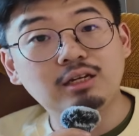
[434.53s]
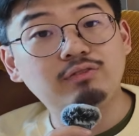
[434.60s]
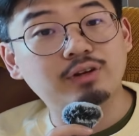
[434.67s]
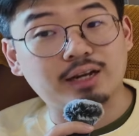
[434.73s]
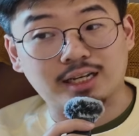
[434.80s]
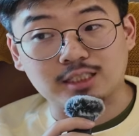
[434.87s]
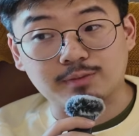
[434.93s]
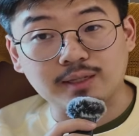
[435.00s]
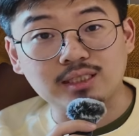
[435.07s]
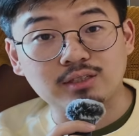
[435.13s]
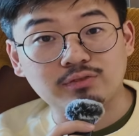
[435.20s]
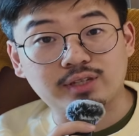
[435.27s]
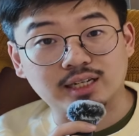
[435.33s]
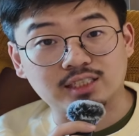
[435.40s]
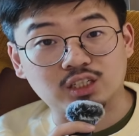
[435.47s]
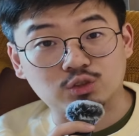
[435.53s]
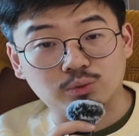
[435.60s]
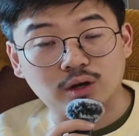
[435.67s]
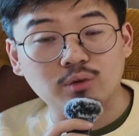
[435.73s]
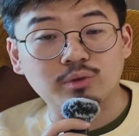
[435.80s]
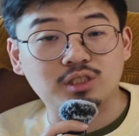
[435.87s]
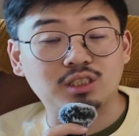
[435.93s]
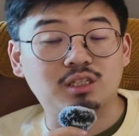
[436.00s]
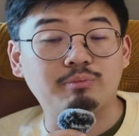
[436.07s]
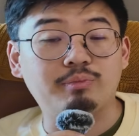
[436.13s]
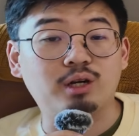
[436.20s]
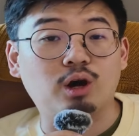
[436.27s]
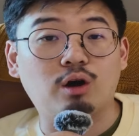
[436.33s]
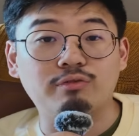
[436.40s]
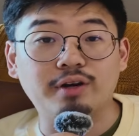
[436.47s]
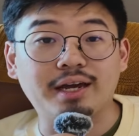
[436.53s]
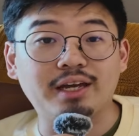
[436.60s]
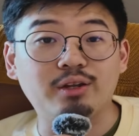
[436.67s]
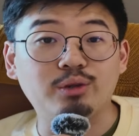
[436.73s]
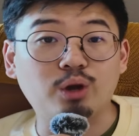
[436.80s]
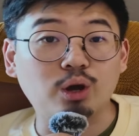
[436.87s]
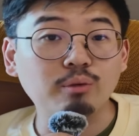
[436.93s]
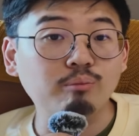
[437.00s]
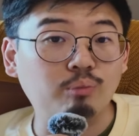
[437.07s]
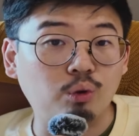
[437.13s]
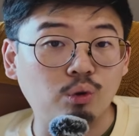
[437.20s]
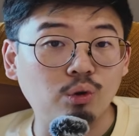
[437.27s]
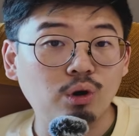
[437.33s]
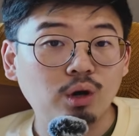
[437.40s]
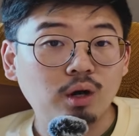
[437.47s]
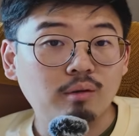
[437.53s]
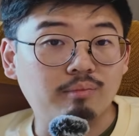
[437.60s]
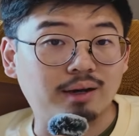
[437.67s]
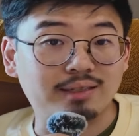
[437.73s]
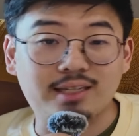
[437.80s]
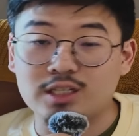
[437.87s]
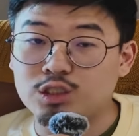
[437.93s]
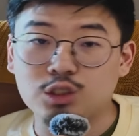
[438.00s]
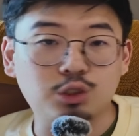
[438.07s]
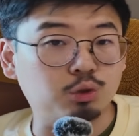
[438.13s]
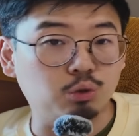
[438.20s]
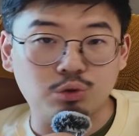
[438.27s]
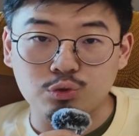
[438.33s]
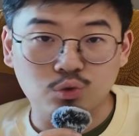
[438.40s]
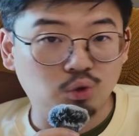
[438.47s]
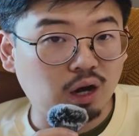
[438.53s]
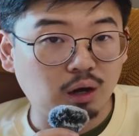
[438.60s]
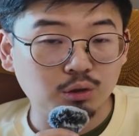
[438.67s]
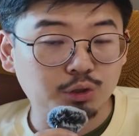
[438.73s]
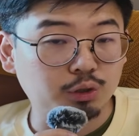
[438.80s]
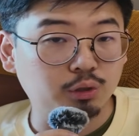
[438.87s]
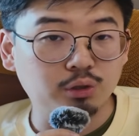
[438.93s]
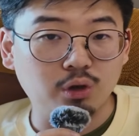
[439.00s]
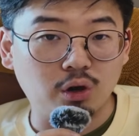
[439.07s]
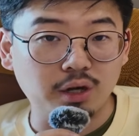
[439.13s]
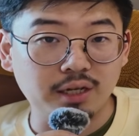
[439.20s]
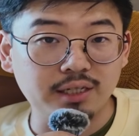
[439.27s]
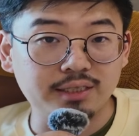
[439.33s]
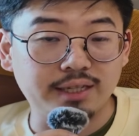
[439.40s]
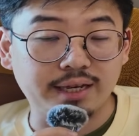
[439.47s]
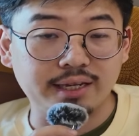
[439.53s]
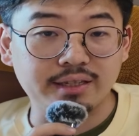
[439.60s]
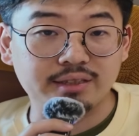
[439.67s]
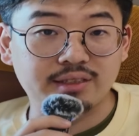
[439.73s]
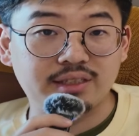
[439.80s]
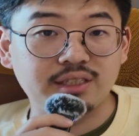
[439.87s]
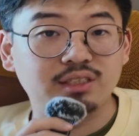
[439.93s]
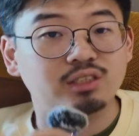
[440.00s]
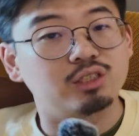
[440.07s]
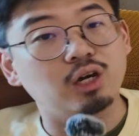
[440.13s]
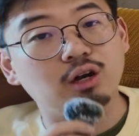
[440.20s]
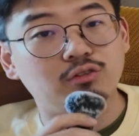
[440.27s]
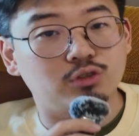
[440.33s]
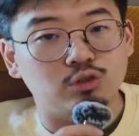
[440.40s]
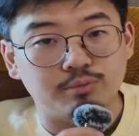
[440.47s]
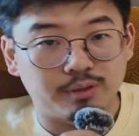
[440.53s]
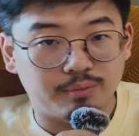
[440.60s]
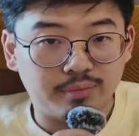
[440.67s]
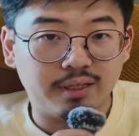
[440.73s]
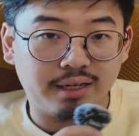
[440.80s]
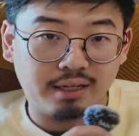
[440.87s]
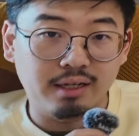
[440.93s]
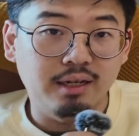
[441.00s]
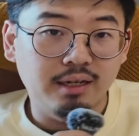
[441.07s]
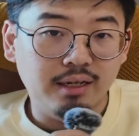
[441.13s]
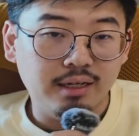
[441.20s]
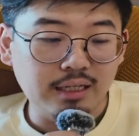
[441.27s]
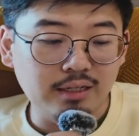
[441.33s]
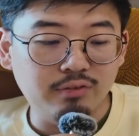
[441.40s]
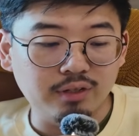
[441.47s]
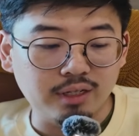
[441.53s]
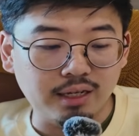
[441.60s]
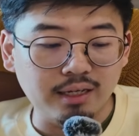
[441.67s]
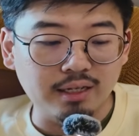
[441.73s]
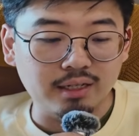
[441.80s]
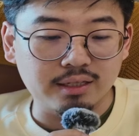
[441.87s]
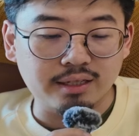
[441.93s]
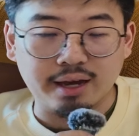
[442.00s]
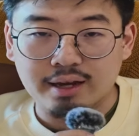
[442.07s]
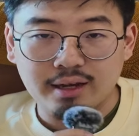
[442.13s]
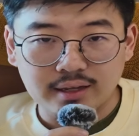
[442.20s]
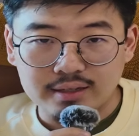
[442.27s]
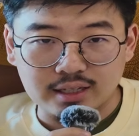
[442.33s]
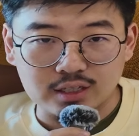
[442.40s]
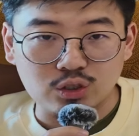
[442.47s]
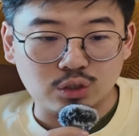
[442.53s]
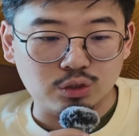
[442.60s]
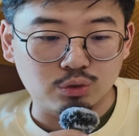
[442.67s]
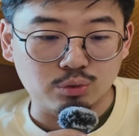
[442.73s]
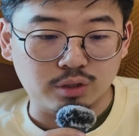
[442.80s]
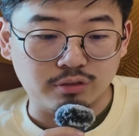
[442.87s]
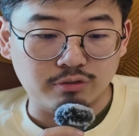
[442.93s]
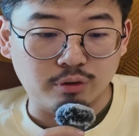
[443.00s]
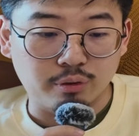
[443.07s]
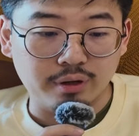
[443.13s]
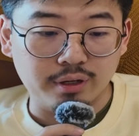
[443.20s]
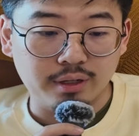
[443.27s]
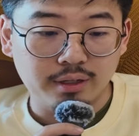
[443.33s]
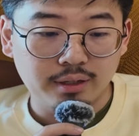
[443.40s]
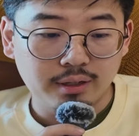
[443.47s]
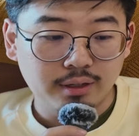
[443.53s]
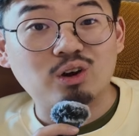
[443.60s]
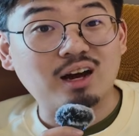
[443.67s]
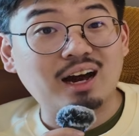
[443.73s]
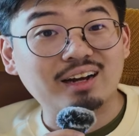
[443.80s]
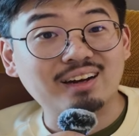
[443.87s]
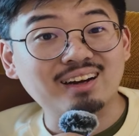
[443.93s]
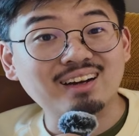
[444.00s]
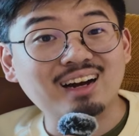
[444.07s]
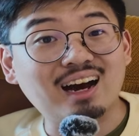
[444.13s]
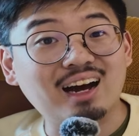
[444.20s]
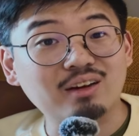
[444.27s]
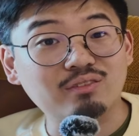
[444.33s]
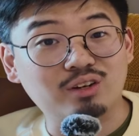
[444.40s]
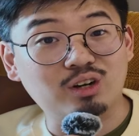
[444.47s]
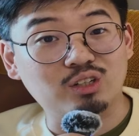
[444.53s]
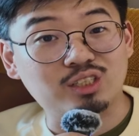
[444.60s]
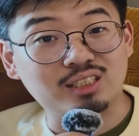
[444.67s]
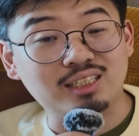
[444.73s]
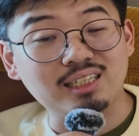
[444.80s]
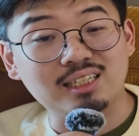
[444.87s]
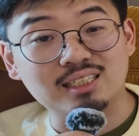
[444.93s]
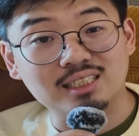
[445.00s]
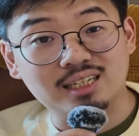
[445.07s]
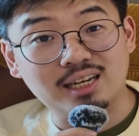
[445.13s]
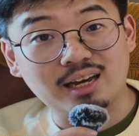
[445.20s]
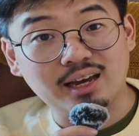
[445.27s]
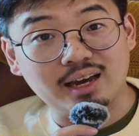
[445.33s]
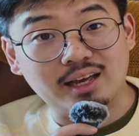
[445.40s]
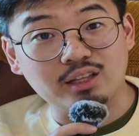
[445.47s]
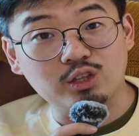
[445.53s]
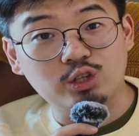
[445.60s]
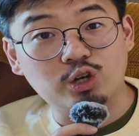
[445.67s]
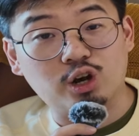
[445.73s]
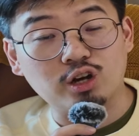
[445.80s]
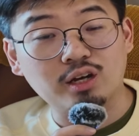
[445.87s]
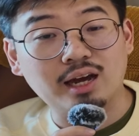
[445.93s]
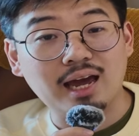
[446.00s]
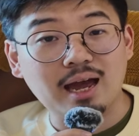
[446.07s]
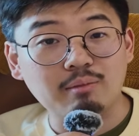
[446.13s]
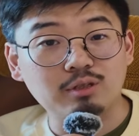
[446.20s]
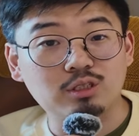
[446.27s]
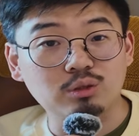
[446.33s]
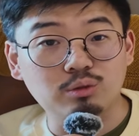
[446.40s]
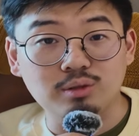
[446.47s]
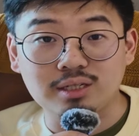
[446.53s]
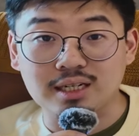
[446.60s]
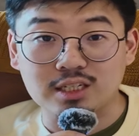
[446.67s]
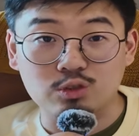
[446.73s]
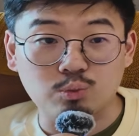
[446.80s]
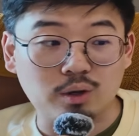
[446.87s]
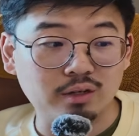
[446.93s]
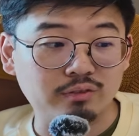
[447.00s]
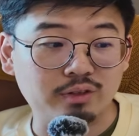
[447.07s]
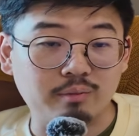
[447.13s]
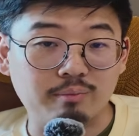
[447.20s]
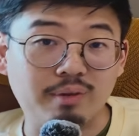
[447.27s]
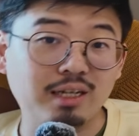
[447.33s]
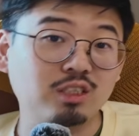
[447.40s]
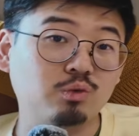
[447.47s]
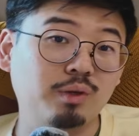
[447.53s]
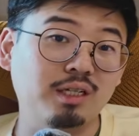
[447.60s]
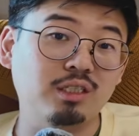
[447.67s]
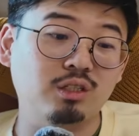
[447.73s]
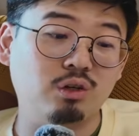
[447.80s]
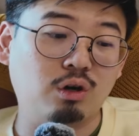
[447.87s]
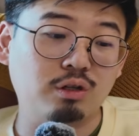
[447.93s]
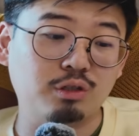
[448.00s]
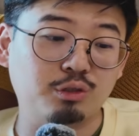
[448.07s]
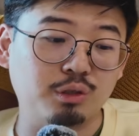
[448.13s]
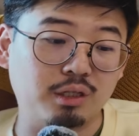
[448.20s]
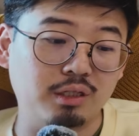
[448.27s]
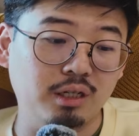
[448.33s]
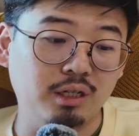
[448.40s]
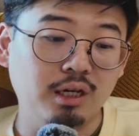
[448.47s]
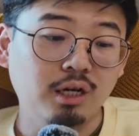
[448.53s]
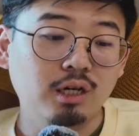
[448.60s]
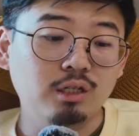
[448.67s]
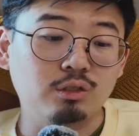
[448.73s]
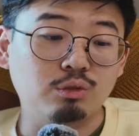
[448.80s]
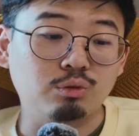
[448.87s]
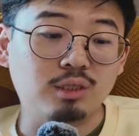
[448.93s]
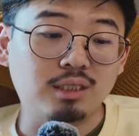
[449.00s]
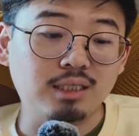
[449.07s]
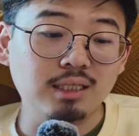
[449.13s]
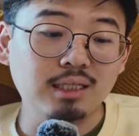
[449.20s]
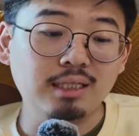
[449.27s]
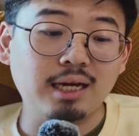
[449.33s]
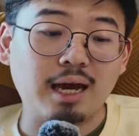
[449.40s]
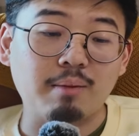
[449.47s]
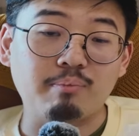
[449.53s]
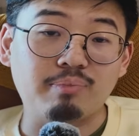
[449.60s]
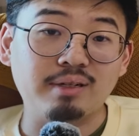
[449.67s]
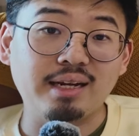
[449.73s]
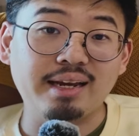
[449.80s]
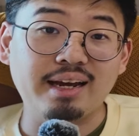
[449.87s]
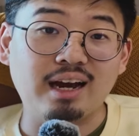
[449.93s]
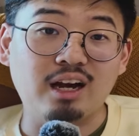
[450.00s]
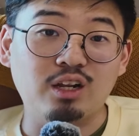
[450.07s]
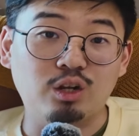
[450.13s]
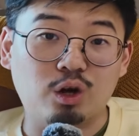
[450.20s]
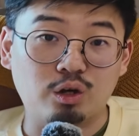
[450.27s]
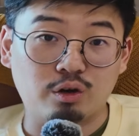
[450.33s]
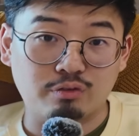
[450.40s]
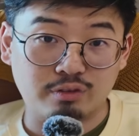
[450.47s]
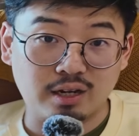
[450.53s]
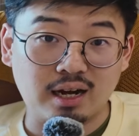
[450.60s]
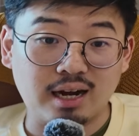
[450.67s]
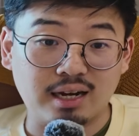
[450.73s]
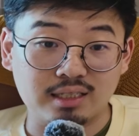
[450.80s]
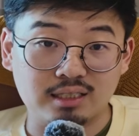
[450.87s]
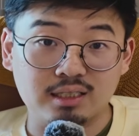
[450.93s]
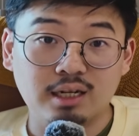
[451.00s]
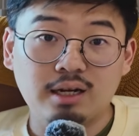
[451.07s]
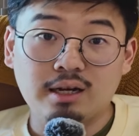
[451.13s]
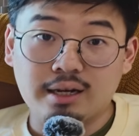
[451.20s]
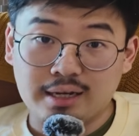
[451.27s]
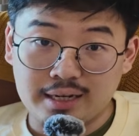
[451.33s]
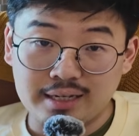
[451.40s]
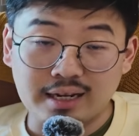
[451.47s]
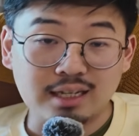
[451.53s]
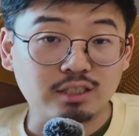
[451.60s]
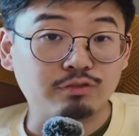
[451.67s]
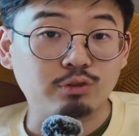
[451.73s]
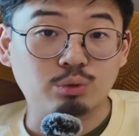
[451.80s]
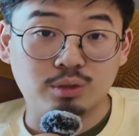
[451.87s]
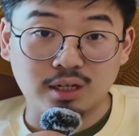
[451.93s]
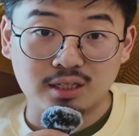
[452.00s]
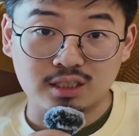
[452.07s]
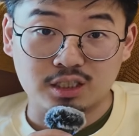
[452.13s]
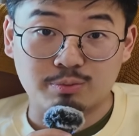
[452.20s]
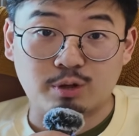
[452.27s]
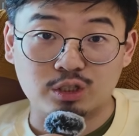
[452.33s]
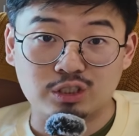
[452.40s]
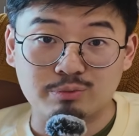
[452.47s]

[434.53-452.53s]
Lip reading: even expensive decks as well, which is a bit of a non-bow, but that just shows you how strong Doc is, that it deserves to be played even in a deck that's not suited for it. In Lorcana, card velocity is king, and Doc absolutely is one of the best ways in Core Constructed to see and play a lot of cards in as few turns as